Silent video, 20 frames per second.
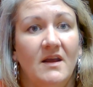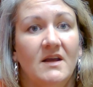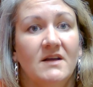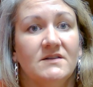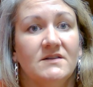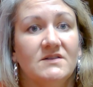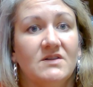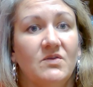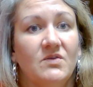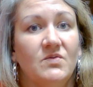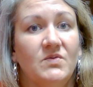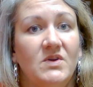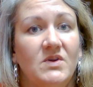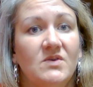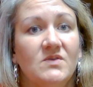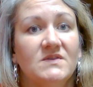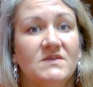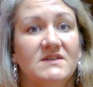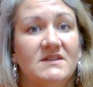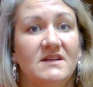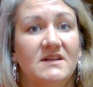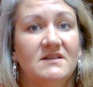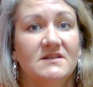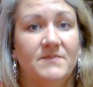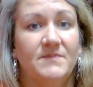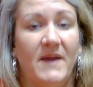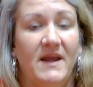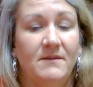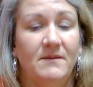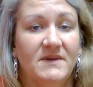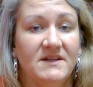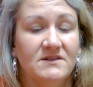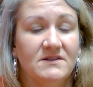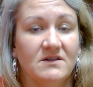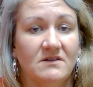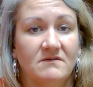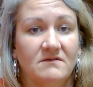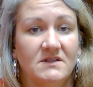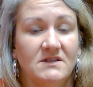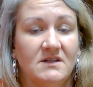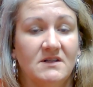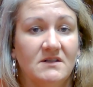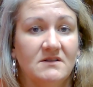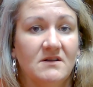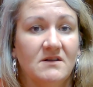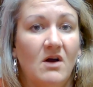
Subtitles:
So use these payment services